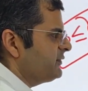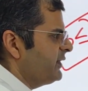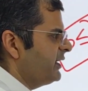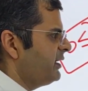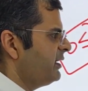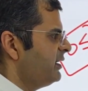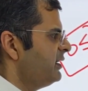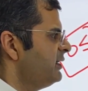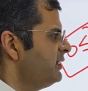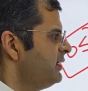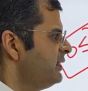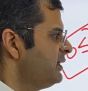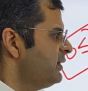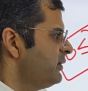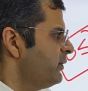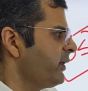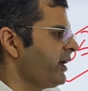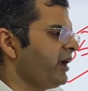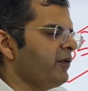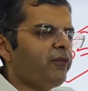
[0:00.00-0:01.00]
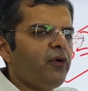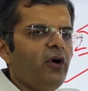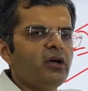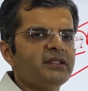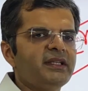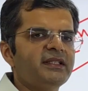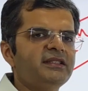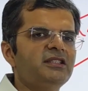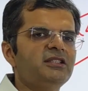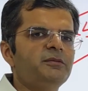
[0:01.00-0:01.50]
1. Okay, if
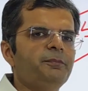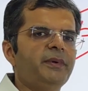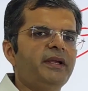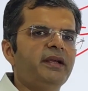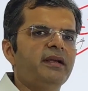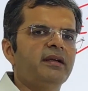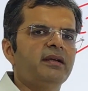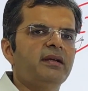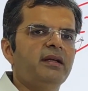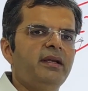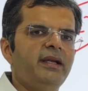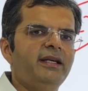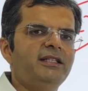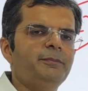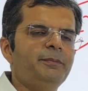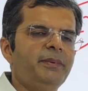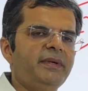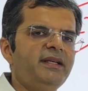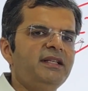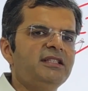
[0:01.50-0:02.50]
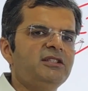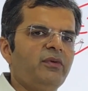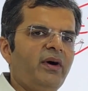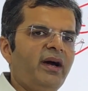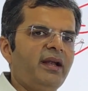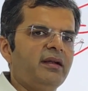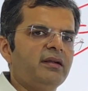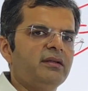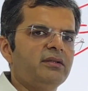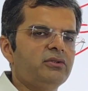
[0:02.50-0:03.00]
cos x is p, let's p is
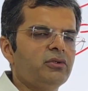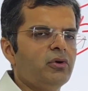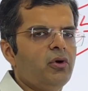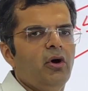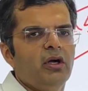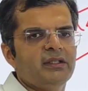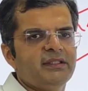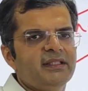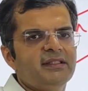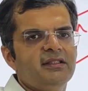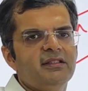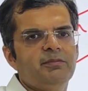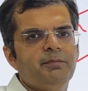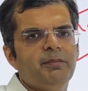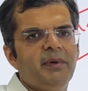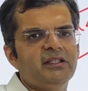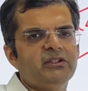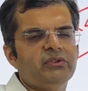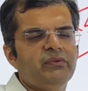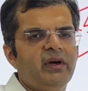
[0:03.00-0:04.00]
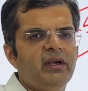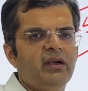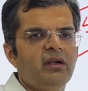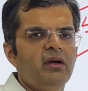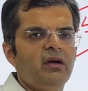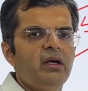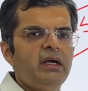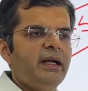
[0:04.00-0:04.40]
1. So cos x is plus 1.